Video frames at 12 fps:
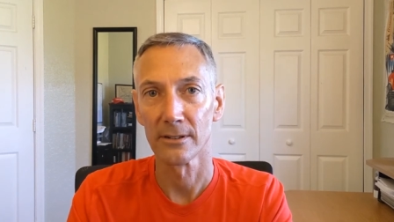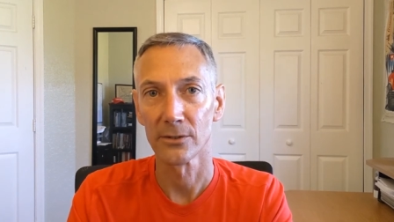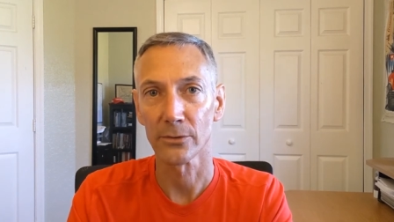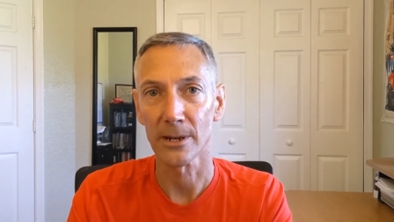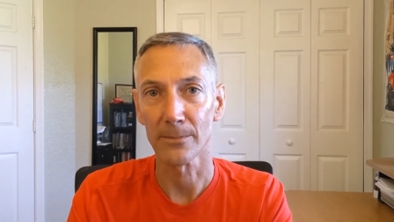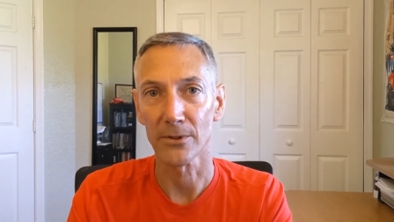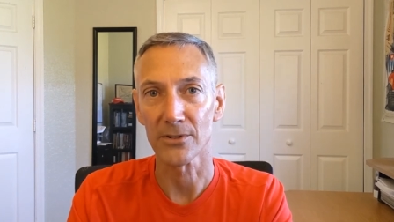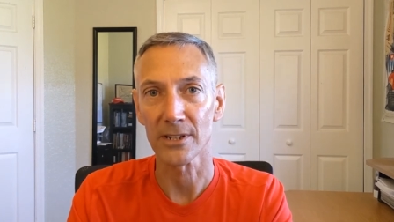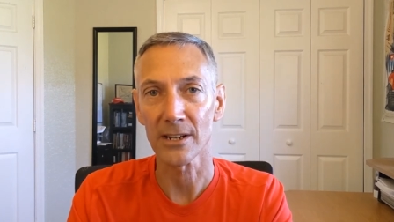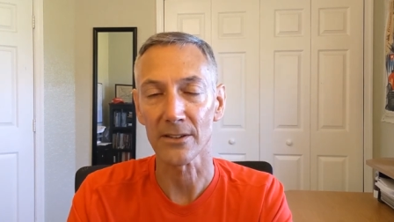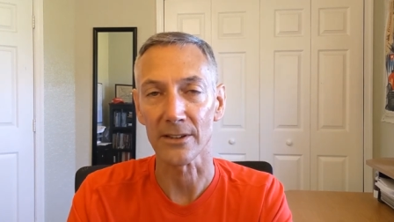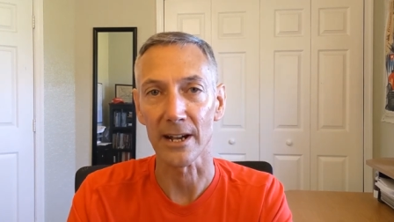
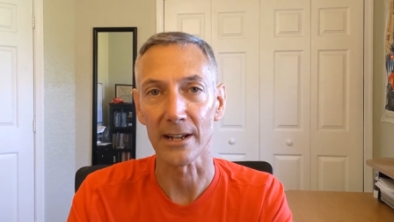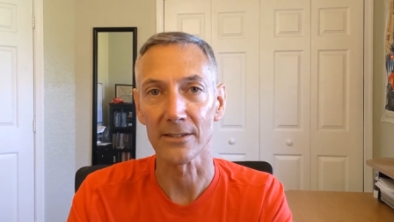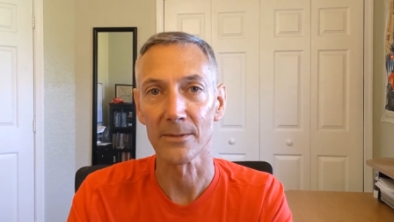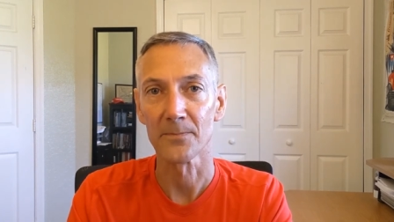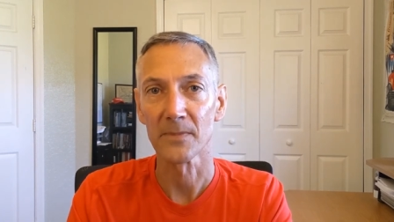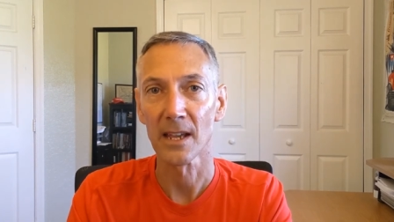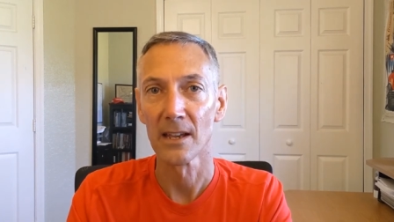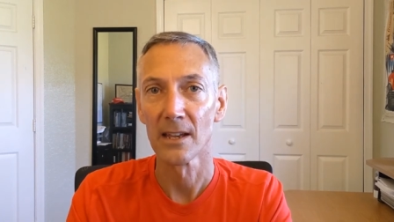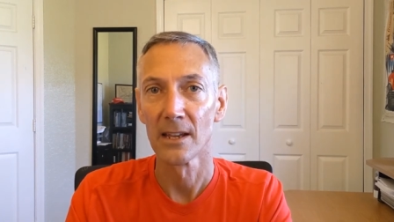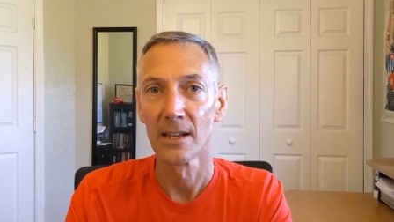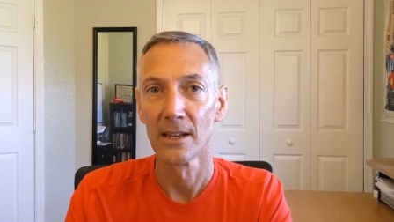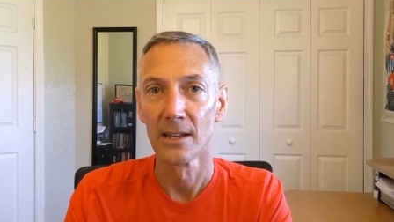20% of that,
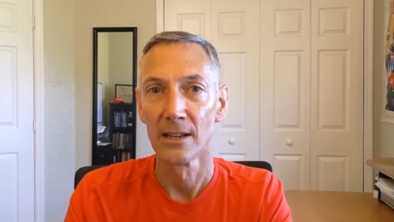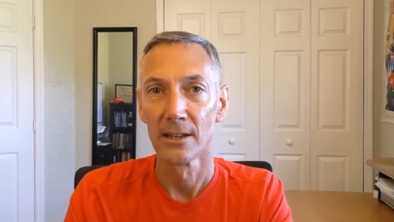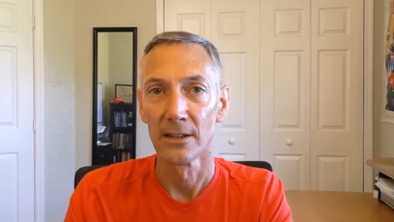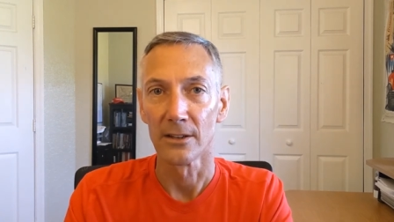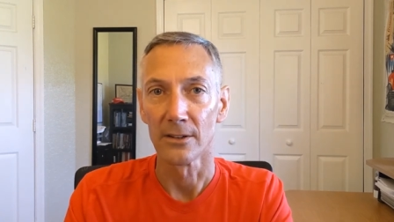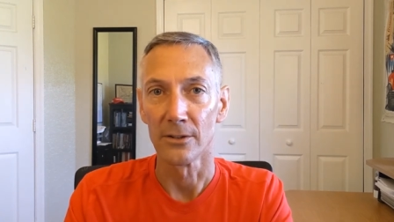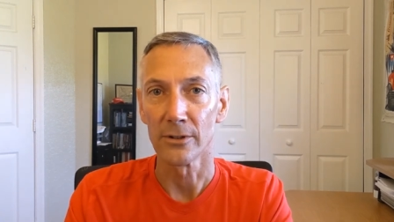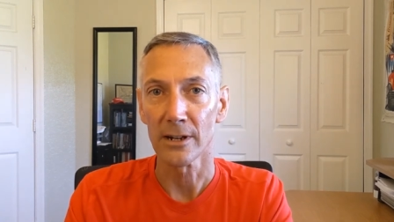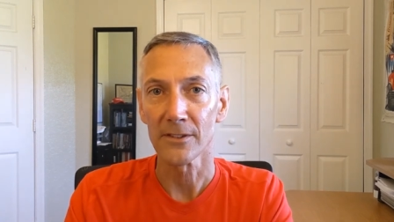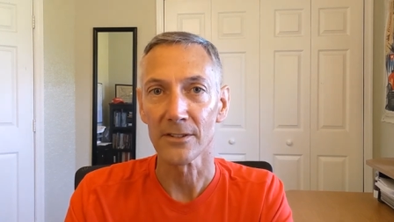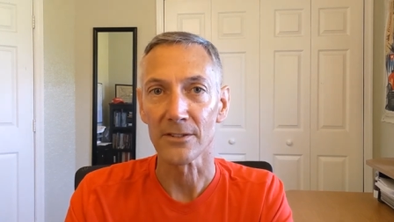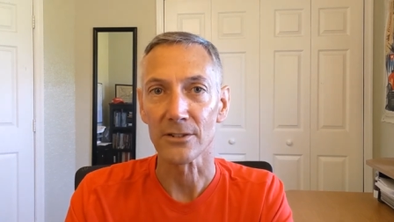you have
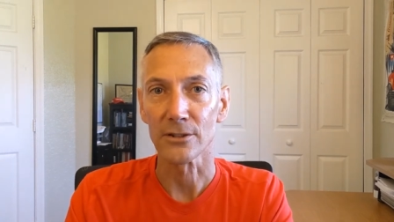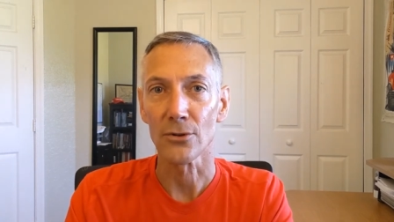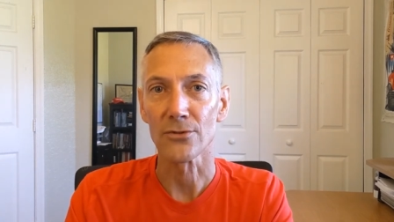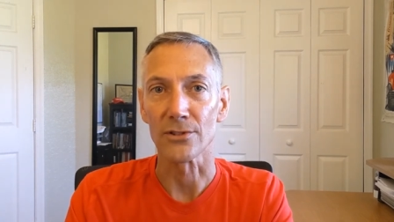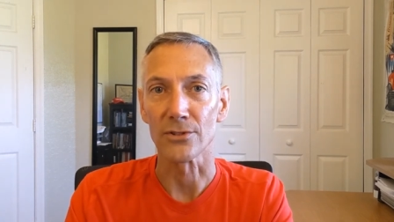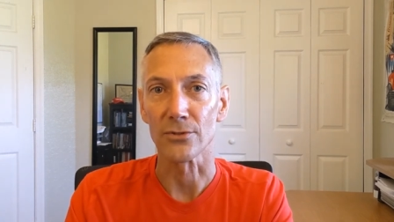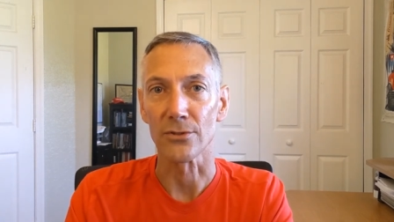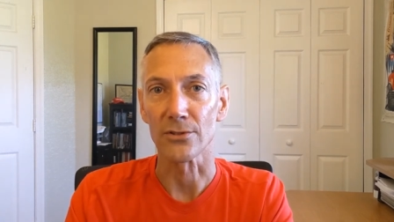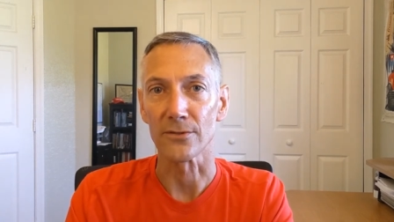to disclose the source